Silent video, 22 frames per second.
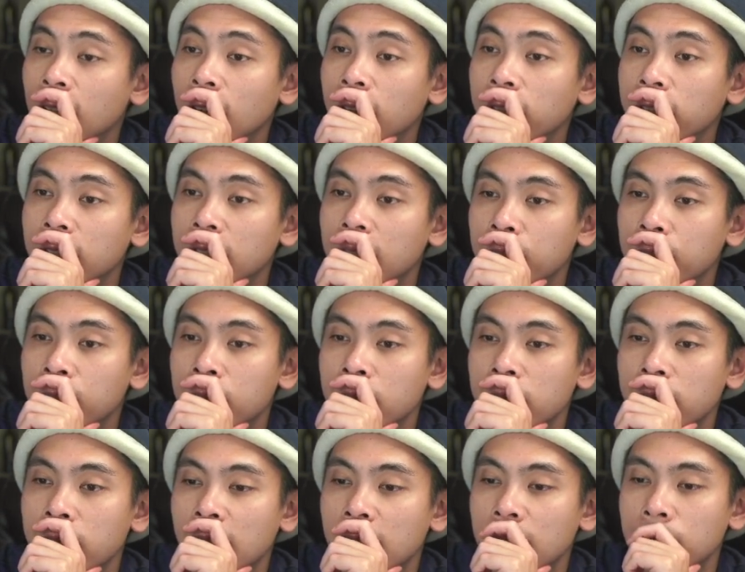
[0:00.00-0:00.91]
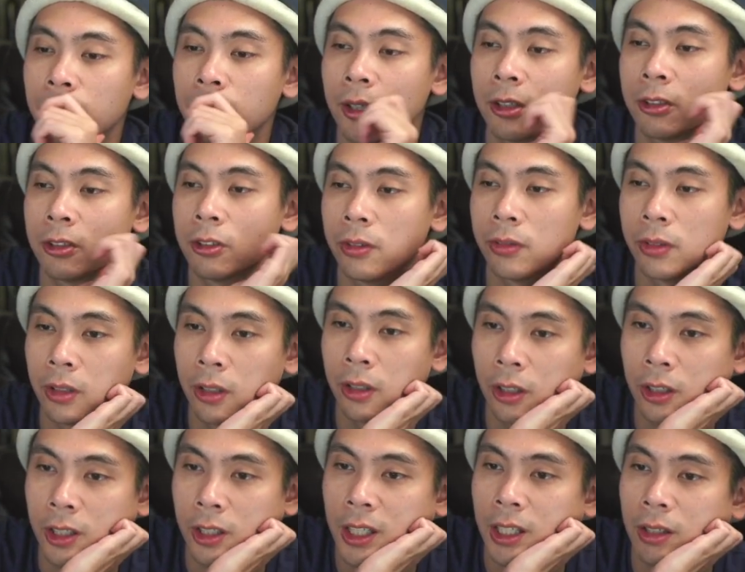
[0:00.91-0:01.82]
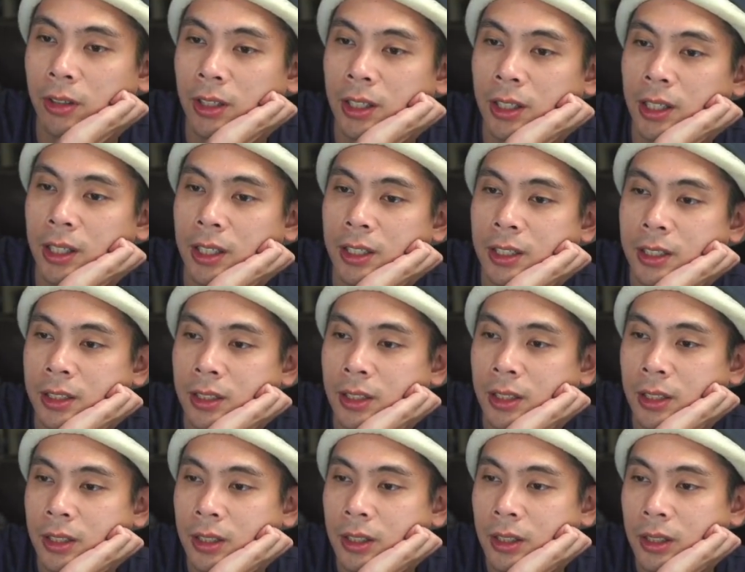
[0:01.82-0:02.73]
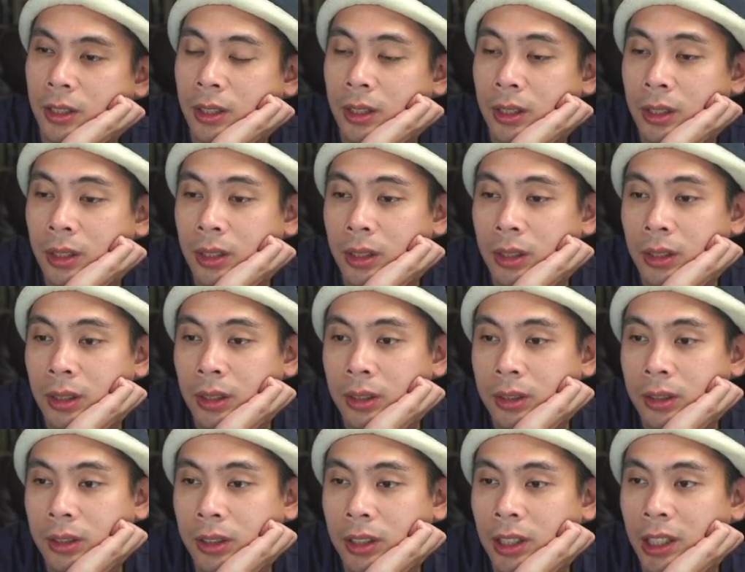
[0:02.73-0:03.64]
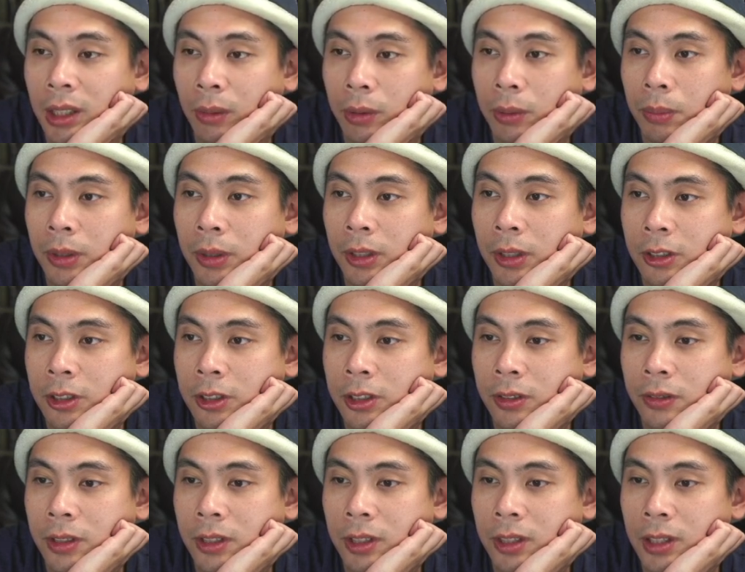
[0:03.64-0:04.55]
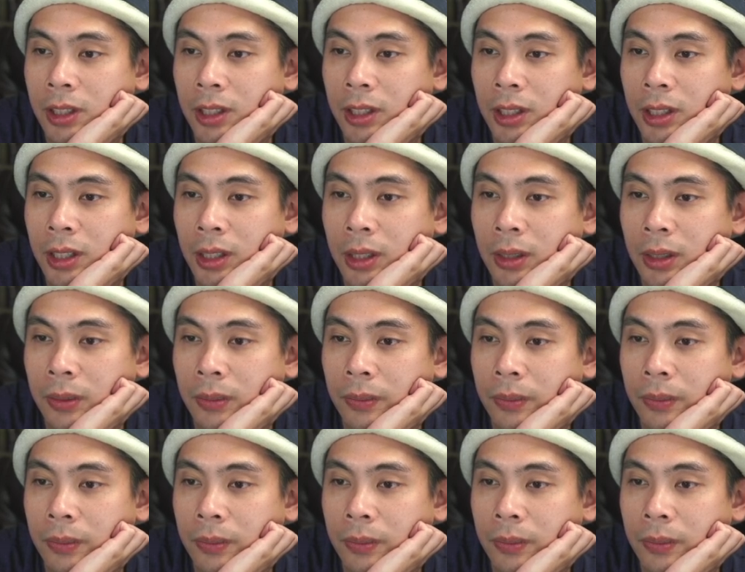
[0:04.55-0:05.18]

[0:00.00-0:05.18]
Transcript: Hopefully they provide a picture of the hard carry case. See any more pictures of this guy?